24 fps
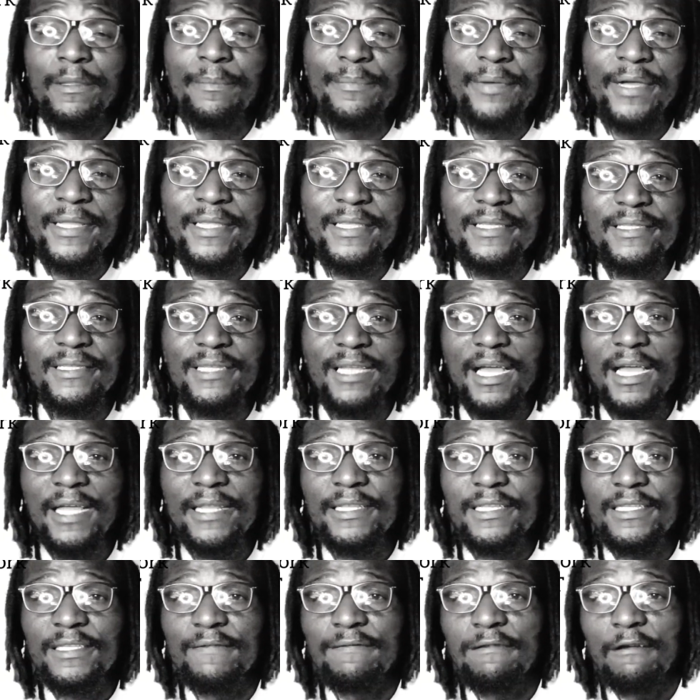
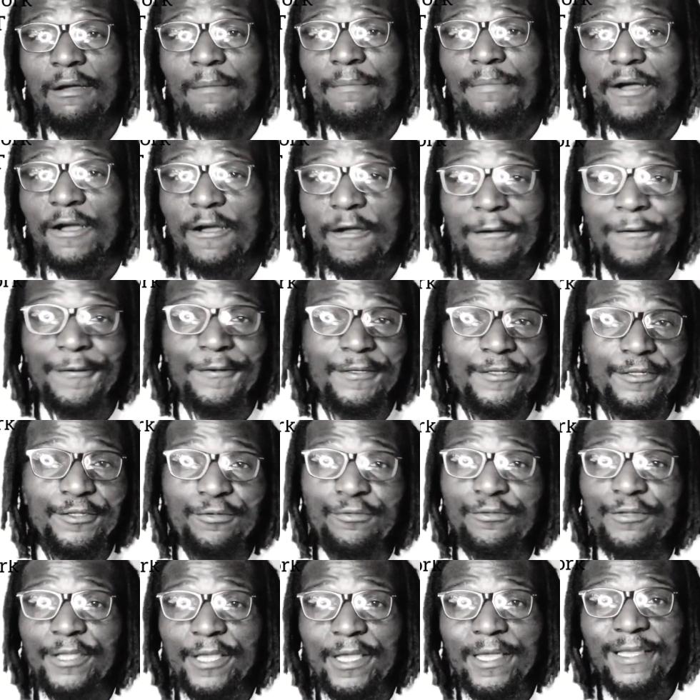Pakistanis for about
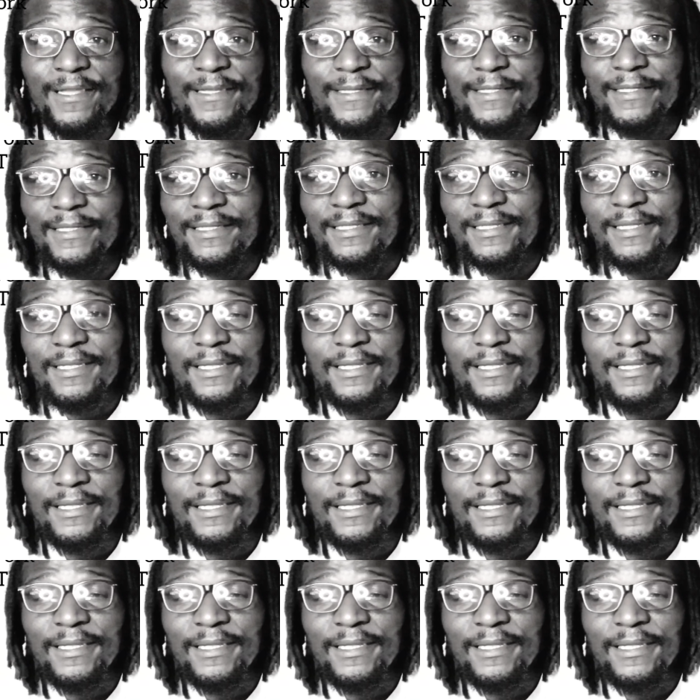2 years,